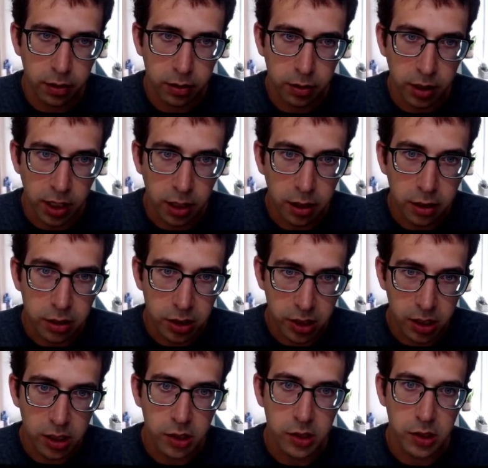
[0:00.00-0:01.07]

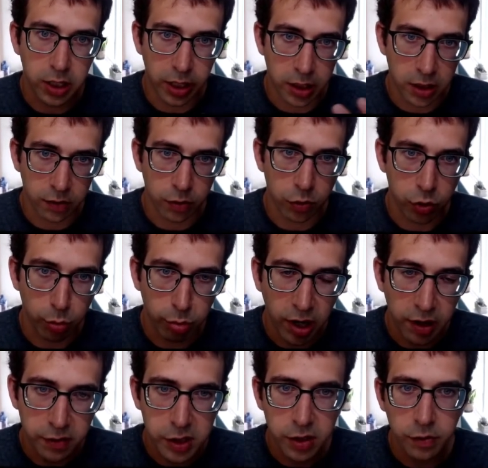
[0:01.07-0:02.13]
guarantees like differential
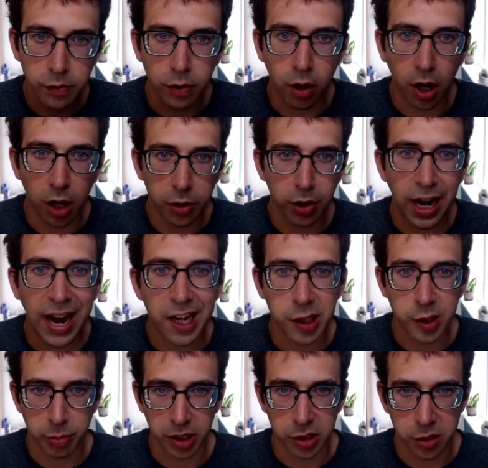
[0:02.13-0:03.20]
privacy for other
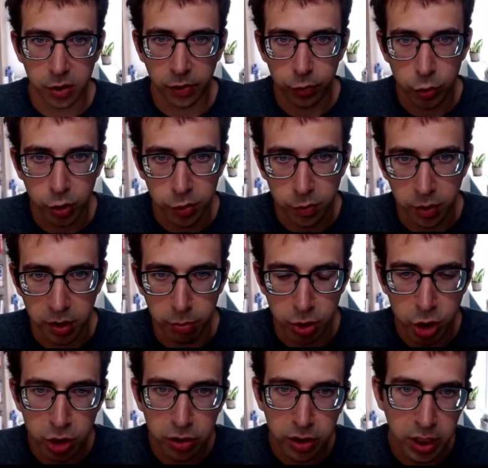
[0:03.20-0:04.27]
aspects of trustworthy
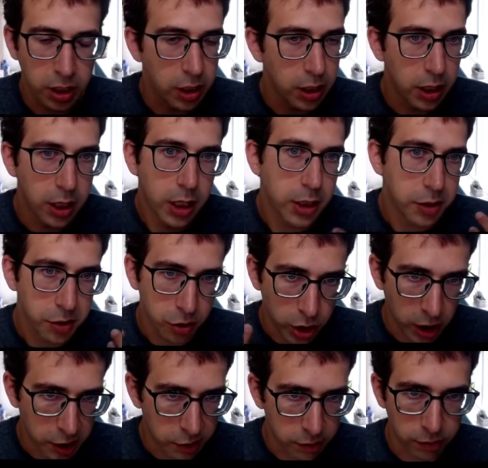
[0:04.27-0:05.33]
machine learning, such
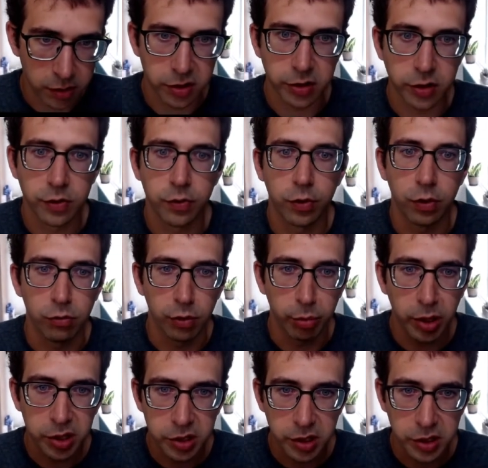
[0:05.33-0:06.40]
as, for instance, for
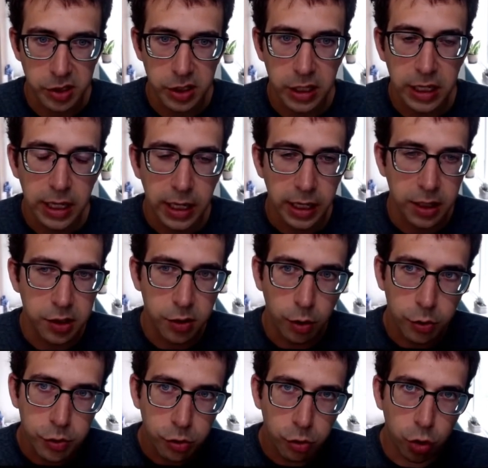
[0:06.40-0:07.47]
robustness. And it's
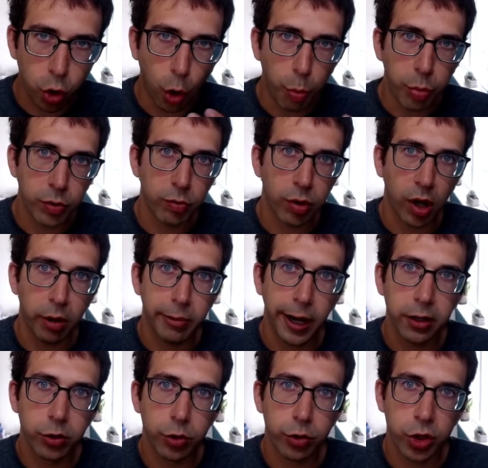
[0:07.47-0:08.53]
also an open problem how
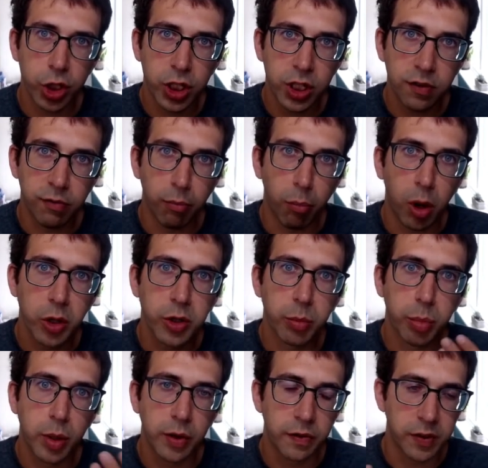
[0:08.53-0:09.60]
to achieve
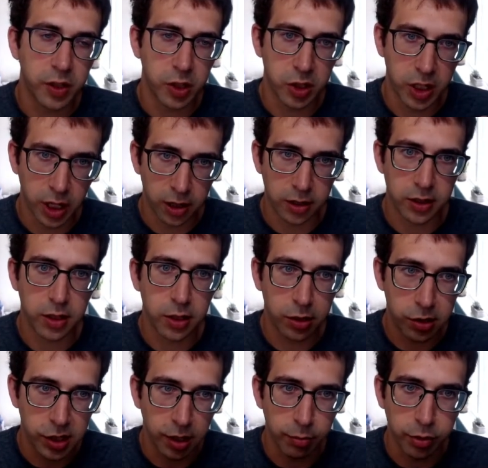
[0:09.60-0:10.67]
multiple of these guarantees
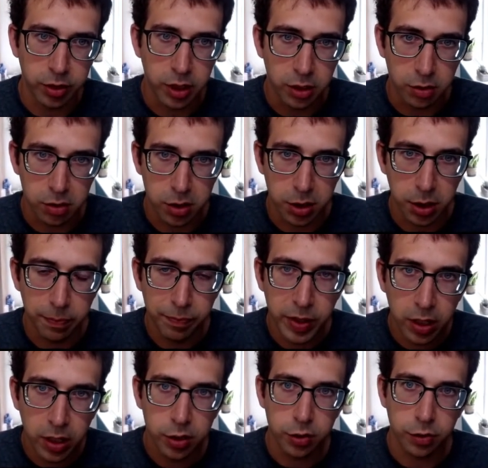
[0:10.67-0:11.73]
simultaneously.
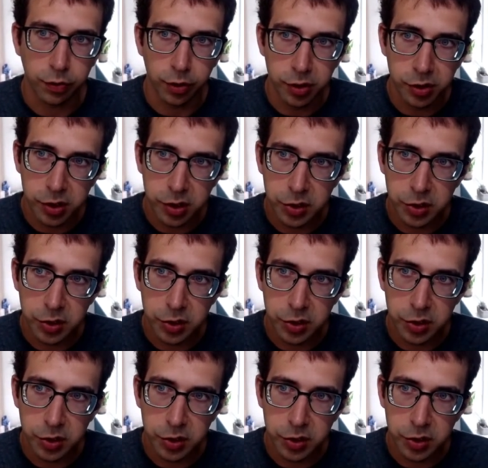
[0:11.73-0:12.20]
So, for instance,